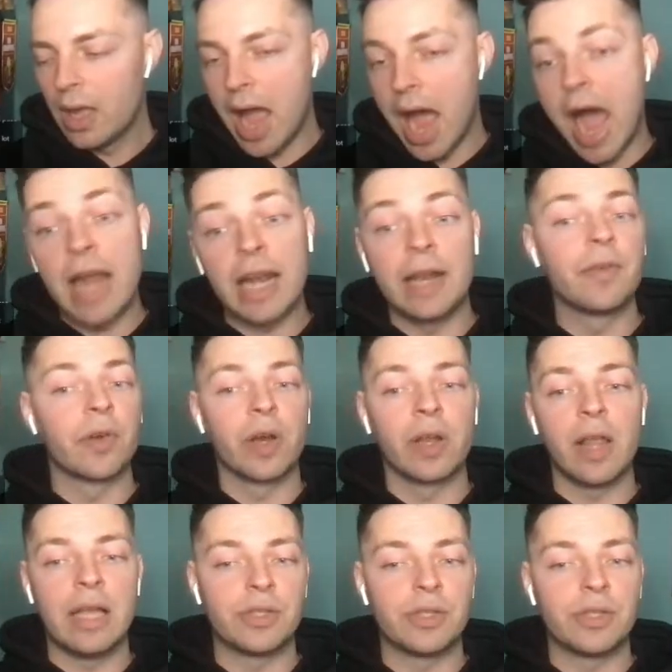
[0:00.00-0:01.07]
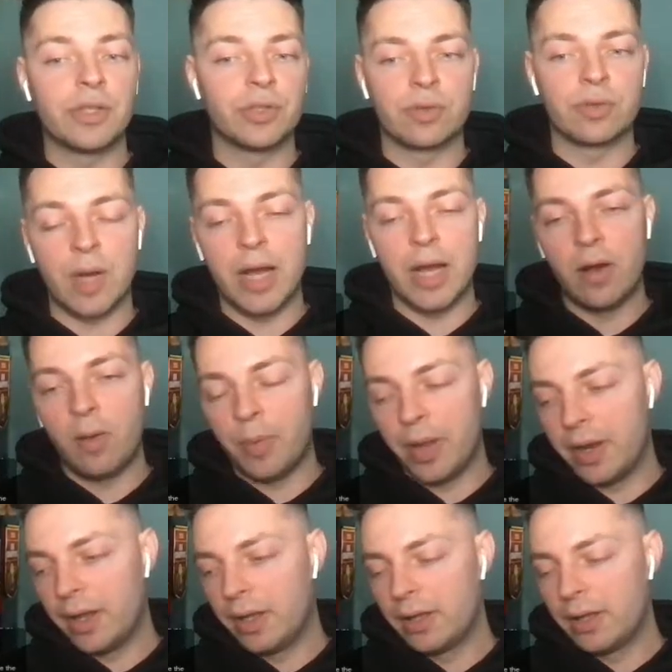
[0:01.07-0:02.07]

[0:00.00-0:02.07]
I didn't even realize Strus was wide open.